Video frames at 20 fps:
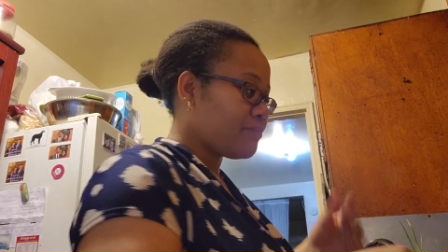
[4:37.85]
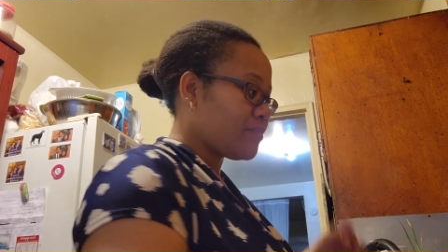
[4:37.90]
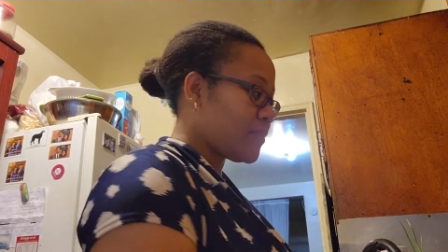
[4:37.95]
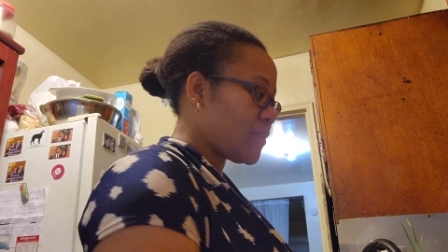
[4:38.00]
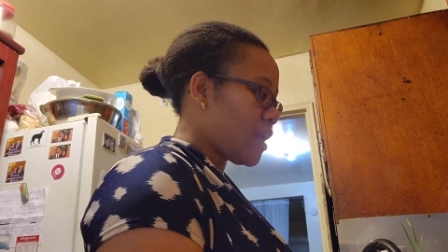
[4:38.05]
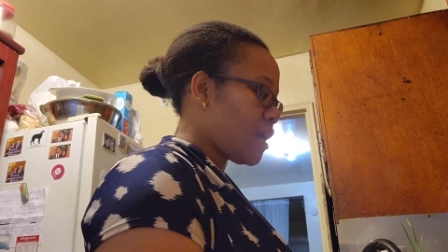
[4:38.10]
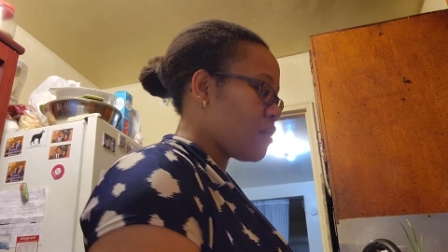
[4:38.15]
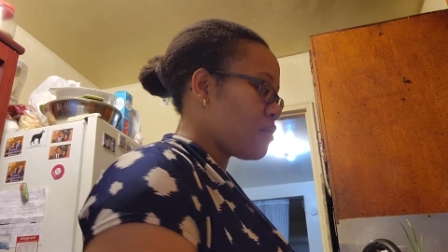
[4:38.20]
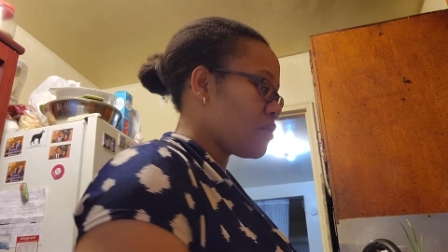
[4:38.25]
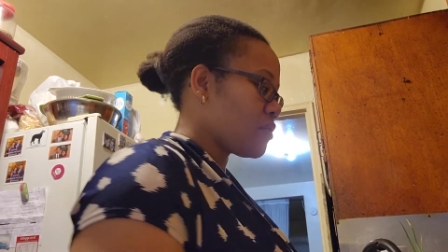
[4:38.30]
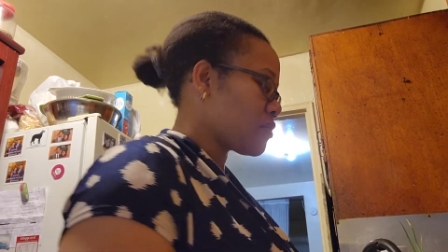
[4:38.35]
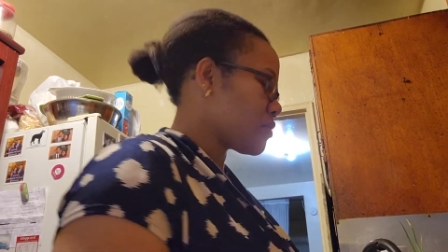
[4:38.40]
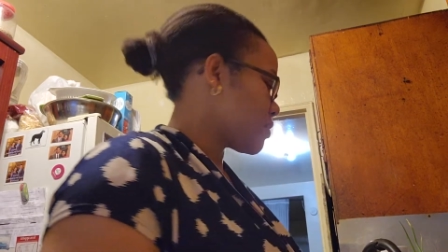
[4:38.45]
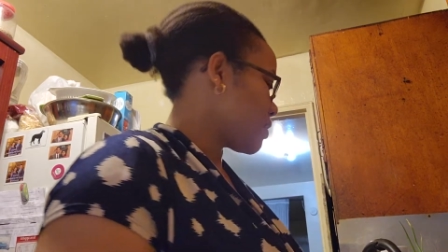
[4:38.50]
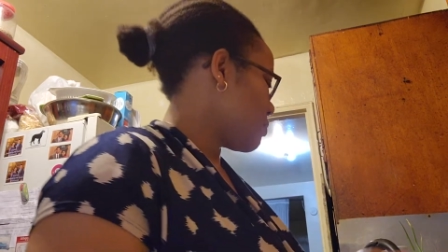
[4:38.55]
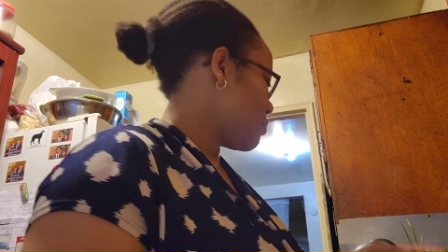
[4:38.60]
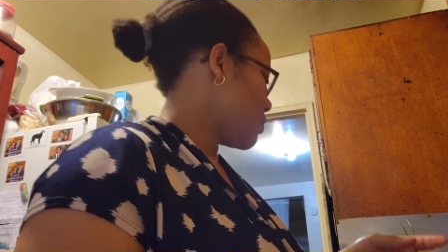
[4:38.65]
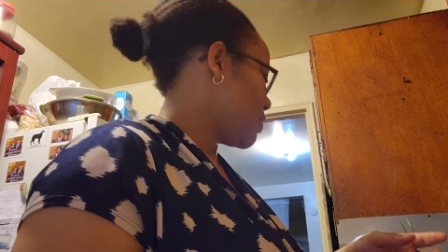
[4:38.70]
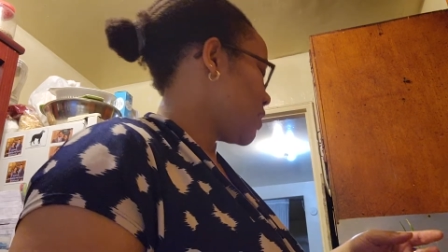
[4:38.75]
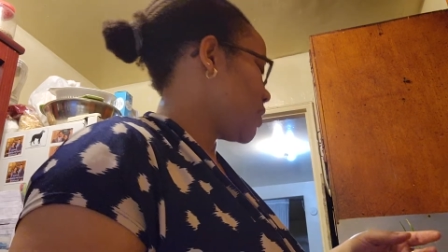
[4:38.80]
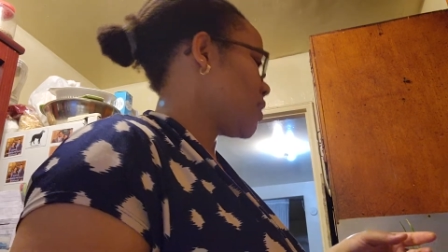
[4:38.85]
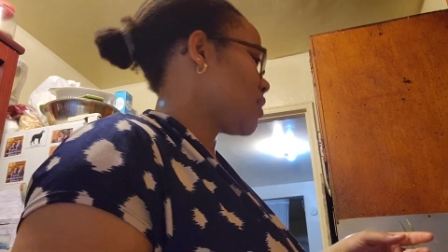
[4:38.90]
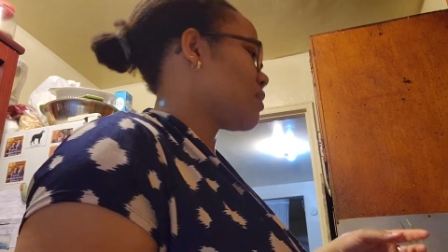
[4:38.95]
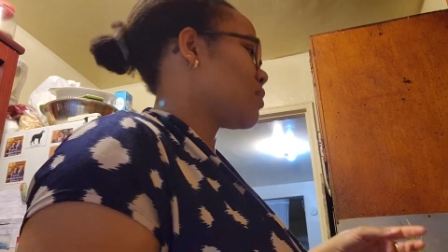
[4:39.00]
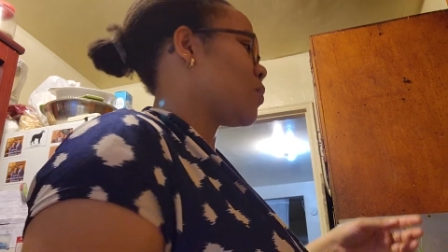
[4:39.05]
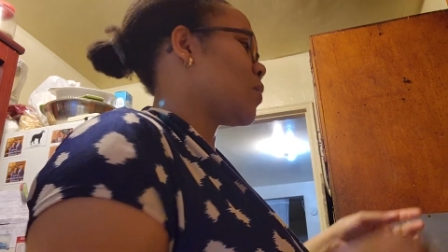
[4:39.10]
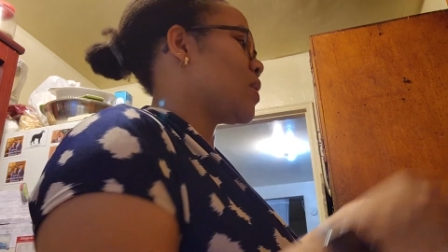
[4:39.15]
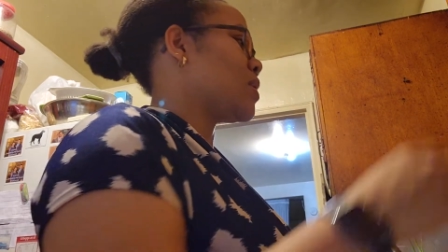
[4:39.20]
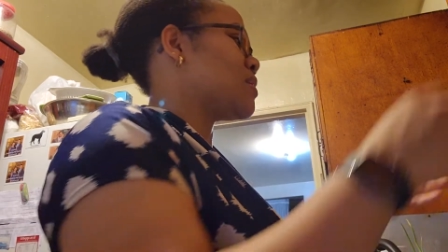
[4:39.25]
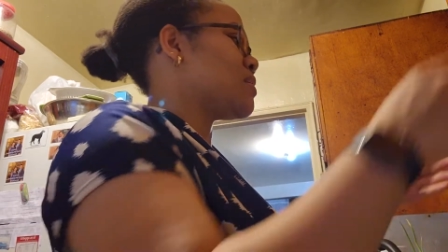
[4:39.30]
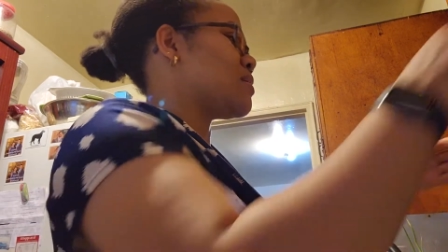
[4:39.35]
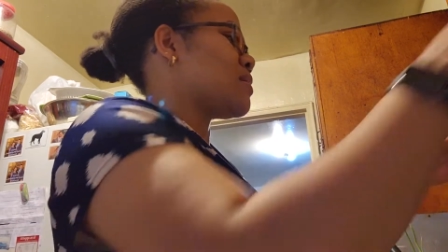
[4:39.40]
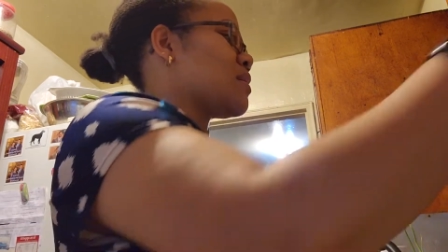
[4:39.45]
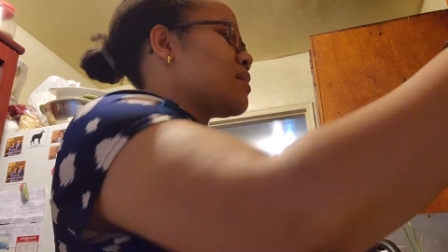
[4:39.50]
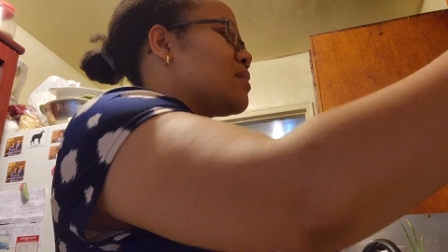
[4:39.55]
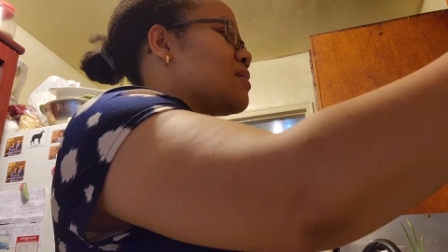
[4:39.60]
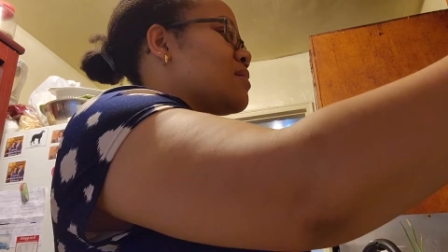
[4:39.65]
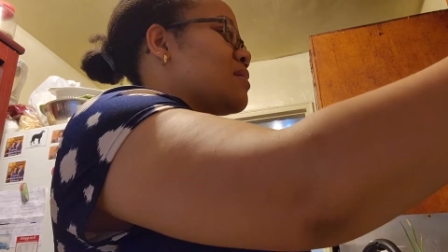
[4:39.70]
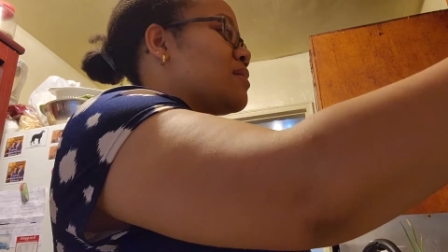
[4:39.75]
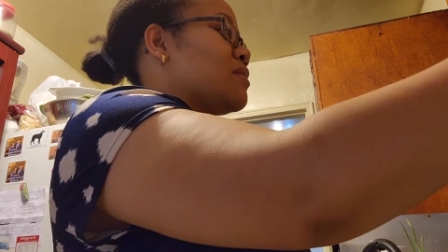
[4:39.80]
Now there's someone here on
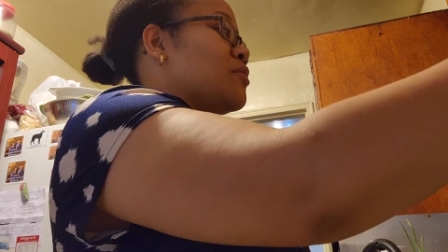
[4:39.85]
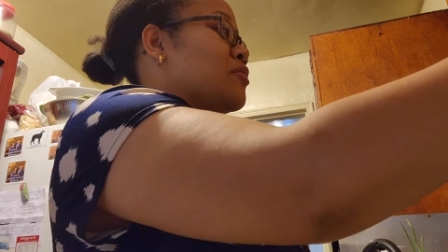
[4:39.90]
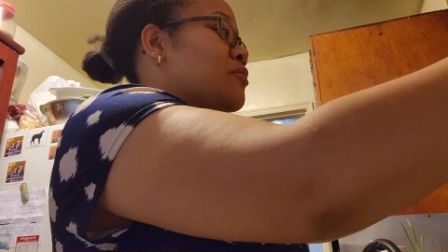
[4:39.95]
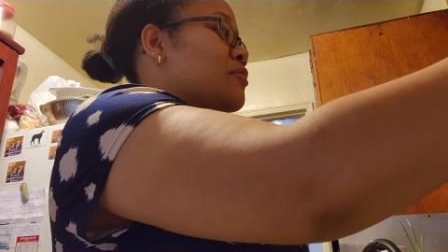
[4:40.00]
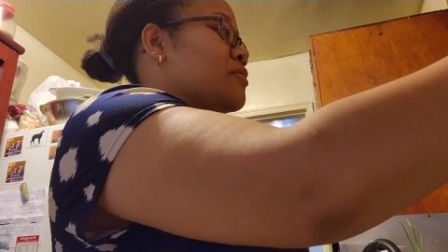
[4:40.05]
Wednesdays and you're